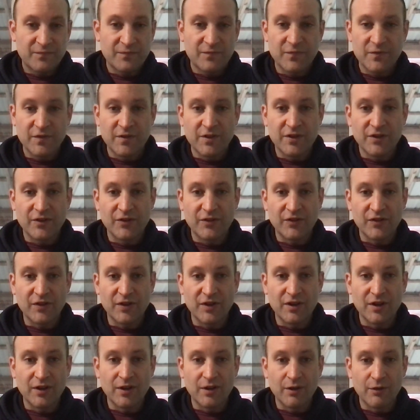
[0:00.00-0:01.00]
these
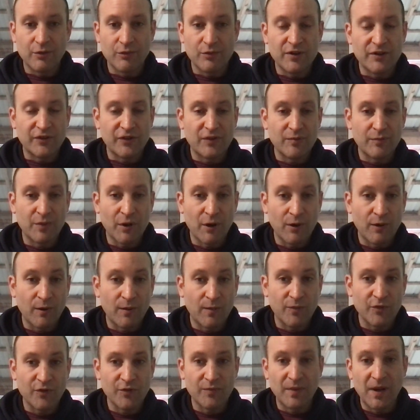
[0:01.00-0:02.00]
recent
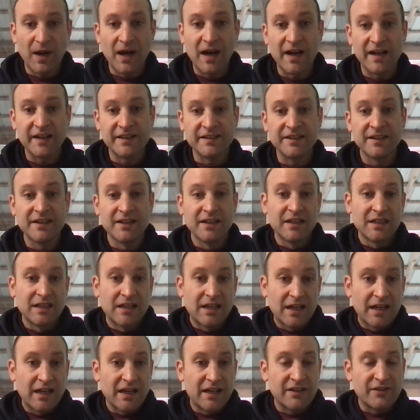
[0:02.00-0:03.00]
poems of mine.
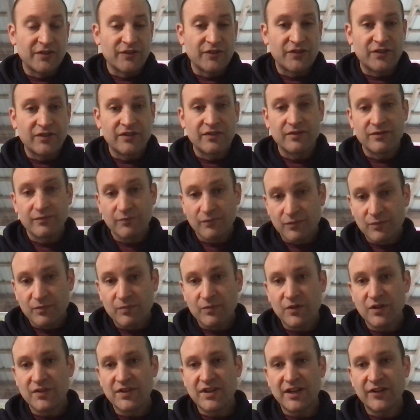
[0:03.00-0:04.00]
And
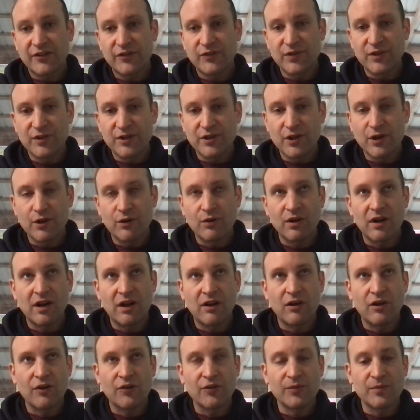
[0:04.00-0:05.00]
the next video, I'll
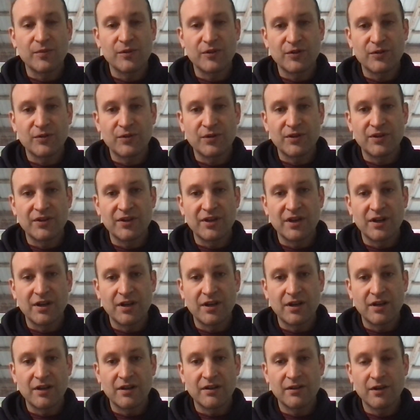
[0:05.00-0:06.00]
also be doing
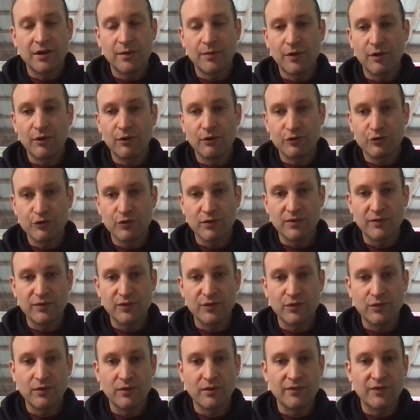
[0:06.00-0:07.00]
a poetry
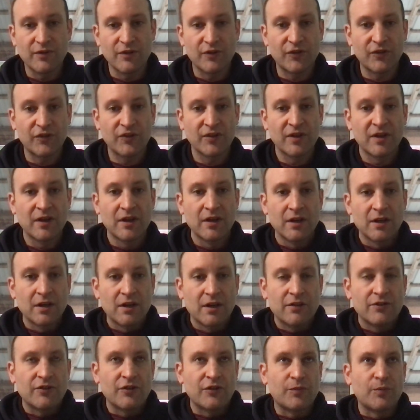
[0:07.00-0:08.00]
review of this
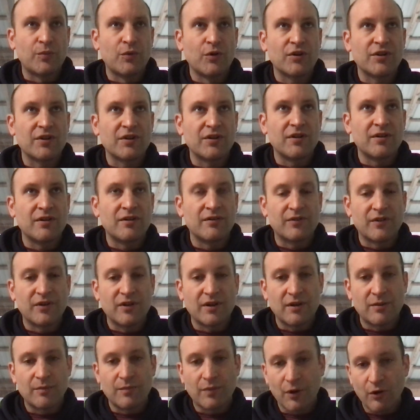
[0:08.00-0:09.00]
book
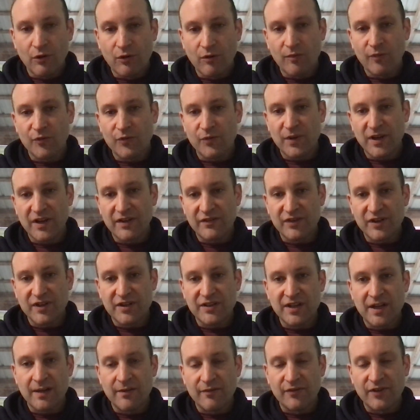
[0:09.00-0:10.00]
of poems by
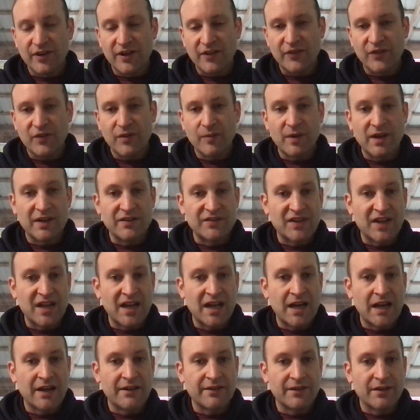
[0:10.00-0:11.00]
Vietnam vets that my
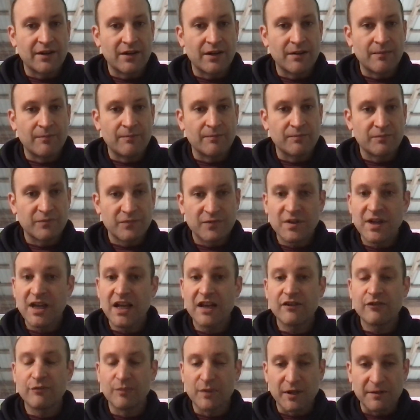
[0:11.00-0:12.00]
dad
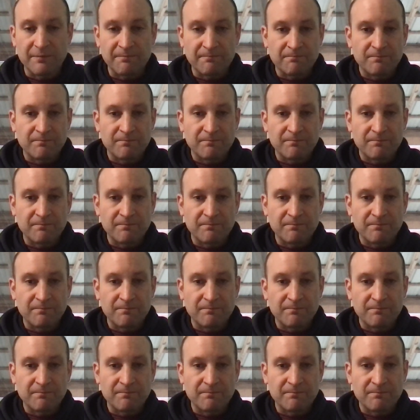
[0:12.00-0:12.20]
gave me.